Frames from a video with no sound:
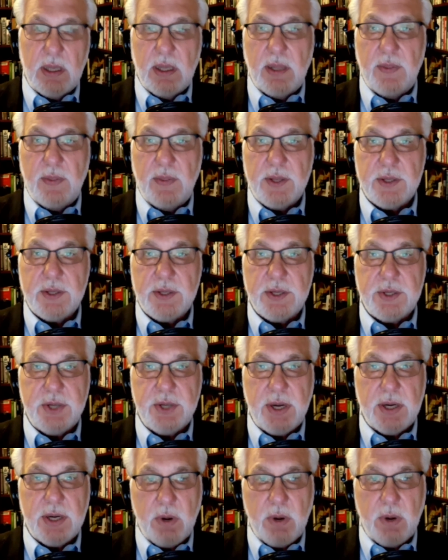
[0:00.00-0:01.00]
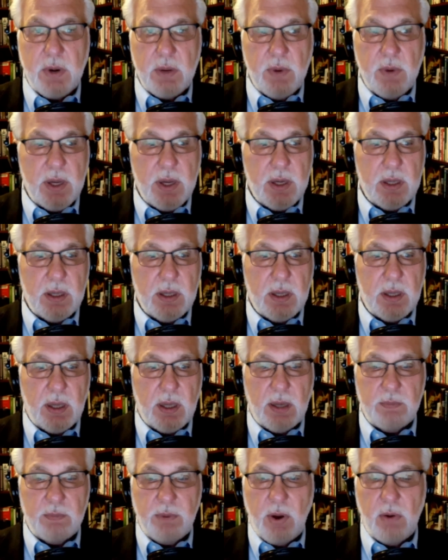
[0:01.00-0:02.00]
This Agenda 21
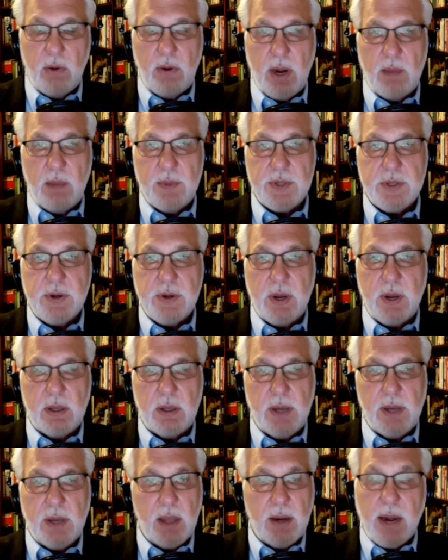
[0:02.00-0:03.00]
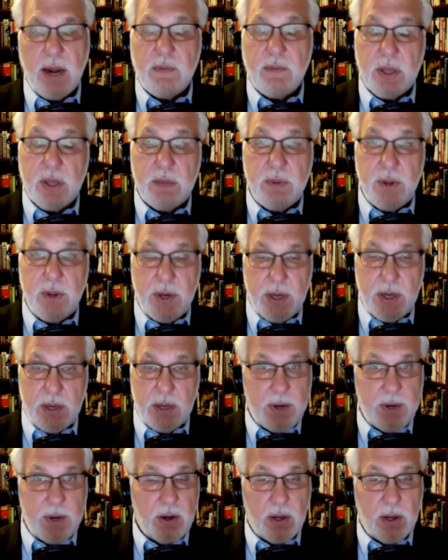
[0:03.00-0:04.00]
program has trickled down to every community in
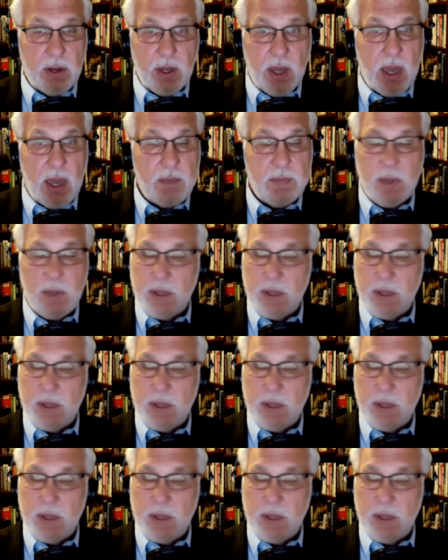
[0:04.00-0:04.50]
America.